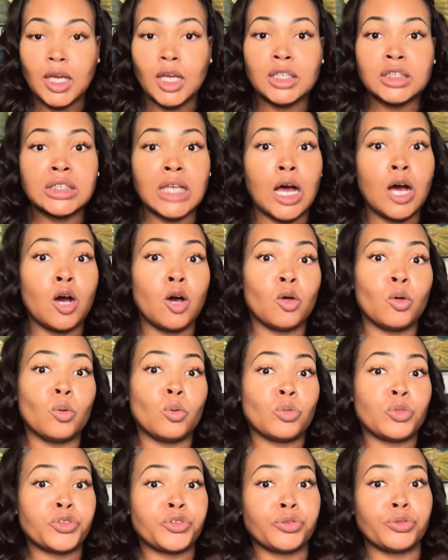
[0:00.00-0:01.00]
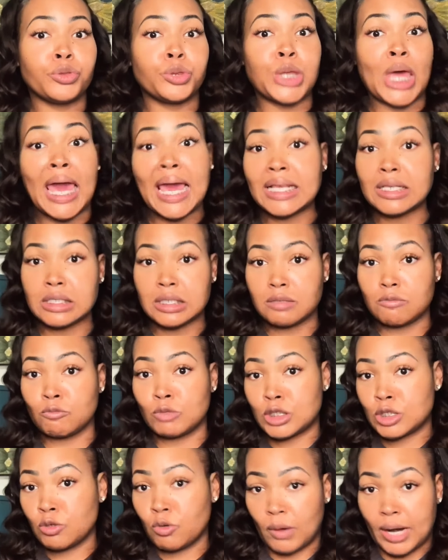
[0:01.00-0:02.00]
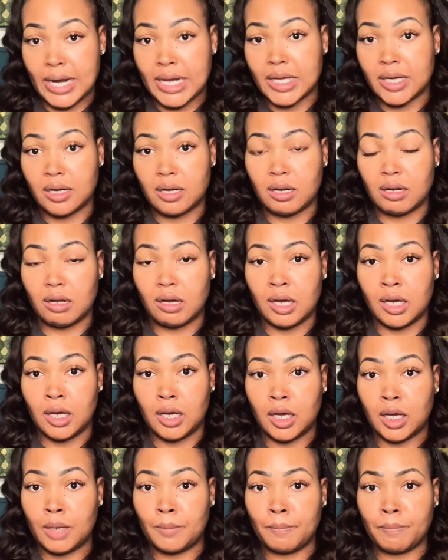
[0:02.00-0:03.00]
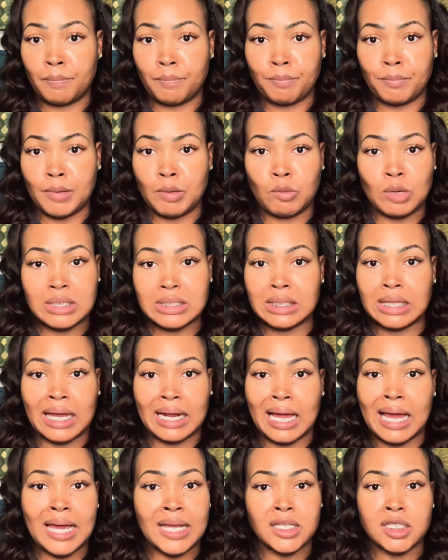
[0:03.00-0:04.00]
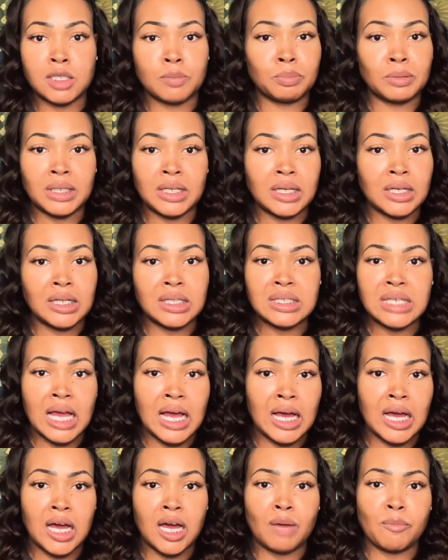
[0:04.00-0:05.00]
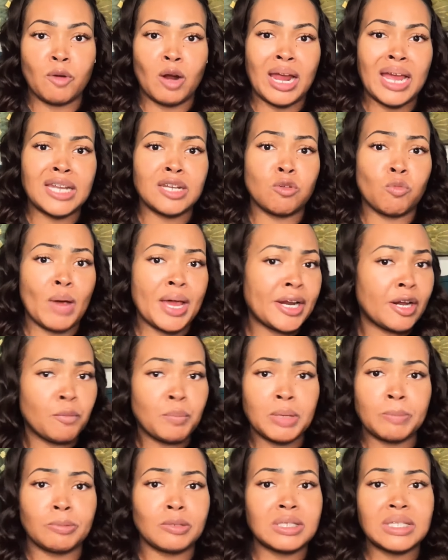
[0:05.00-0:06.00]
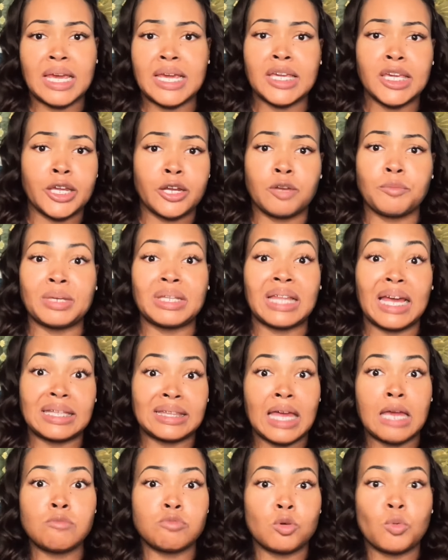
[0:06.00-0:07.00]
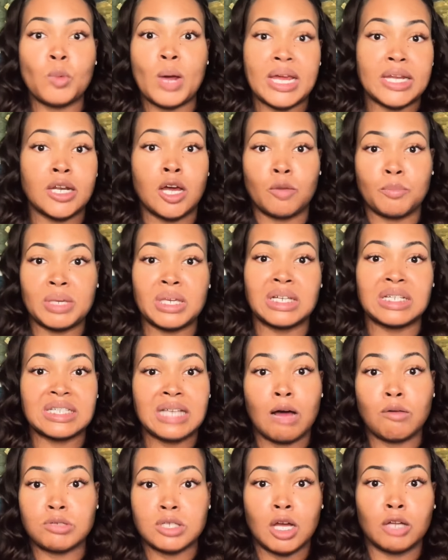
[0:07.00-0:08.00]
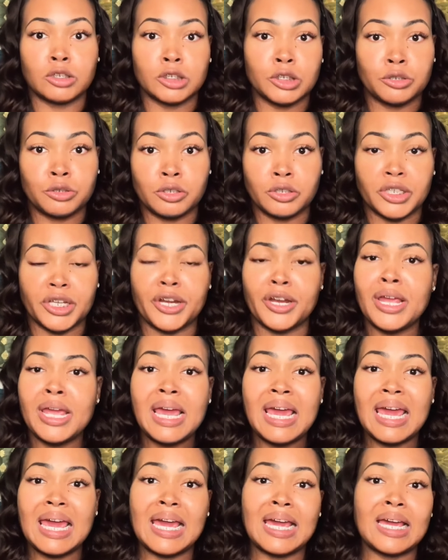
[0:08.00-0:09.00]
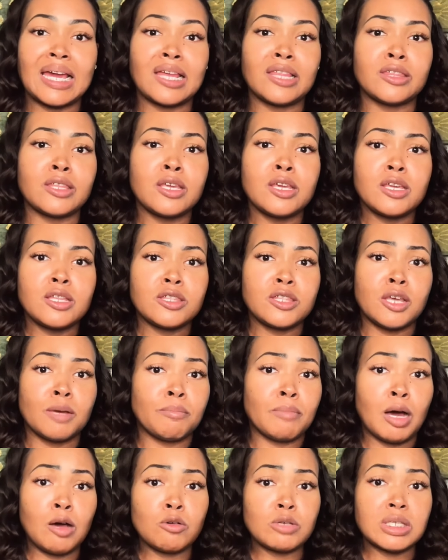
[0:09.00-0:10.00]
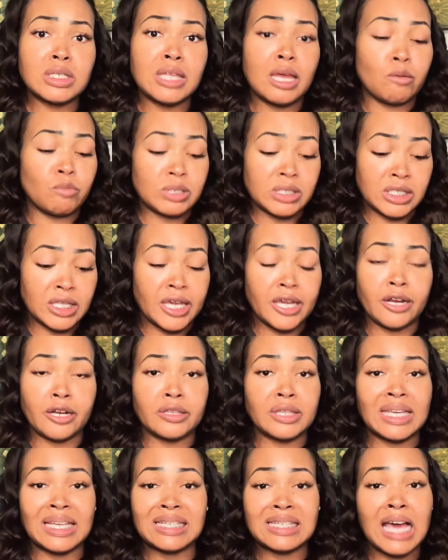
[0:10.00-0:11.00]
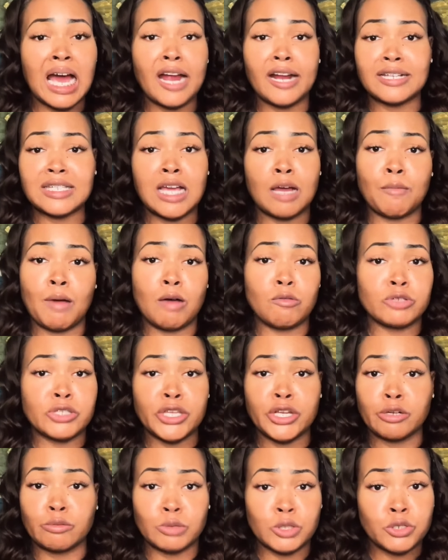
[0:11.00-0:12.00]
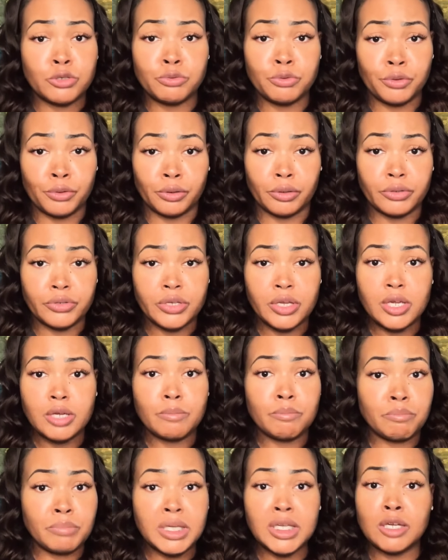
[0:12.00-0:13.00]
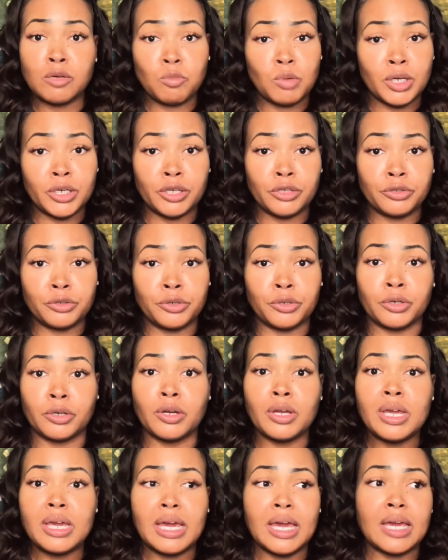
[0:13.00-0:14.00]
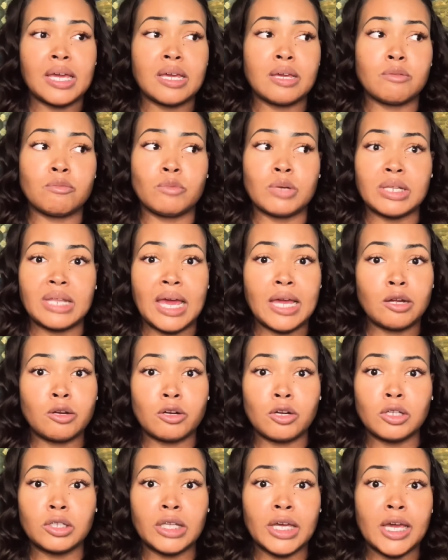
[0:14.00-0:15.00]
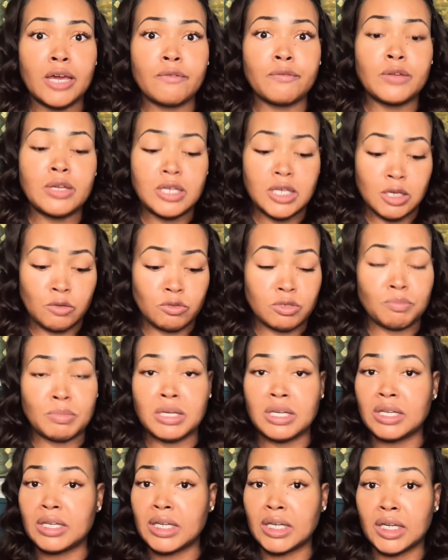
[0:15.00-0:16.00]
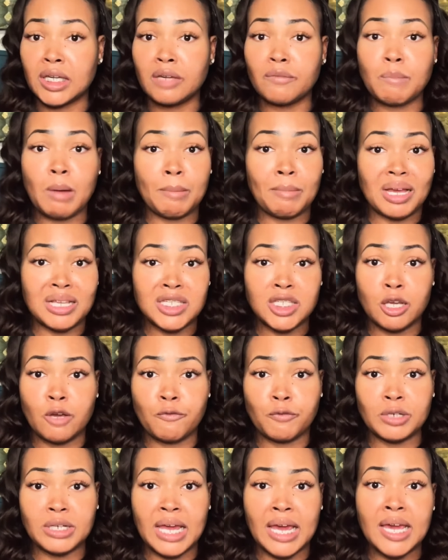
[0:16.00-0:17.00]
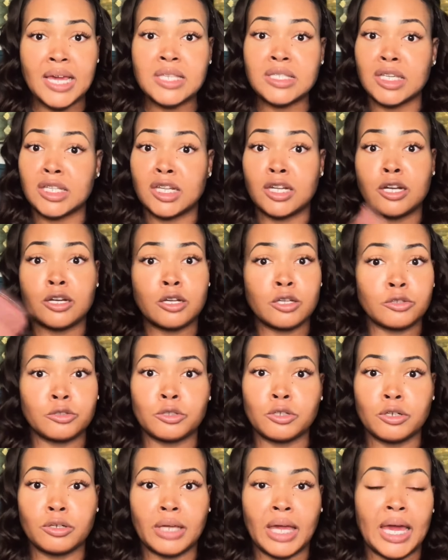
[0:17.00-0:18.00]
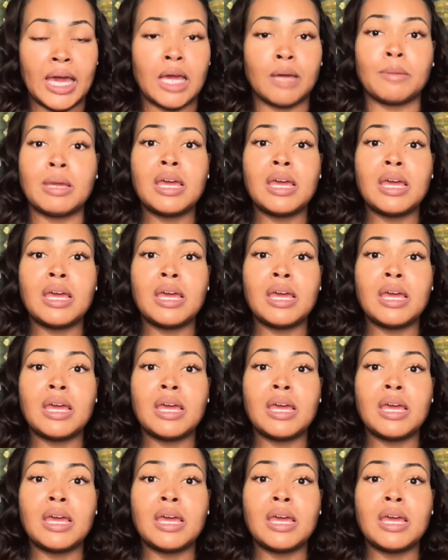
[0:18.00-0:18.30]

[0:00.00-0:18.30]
So that was great. It wasn't like I had to split any time or I had to wait on people to take care of me. Like, they were waiting on me because I was the only girl there. And the most that was there the entire time I was there was 2 girls. Me and one other girl. And when that girl left, it was me again by myself for days, and then another girl came.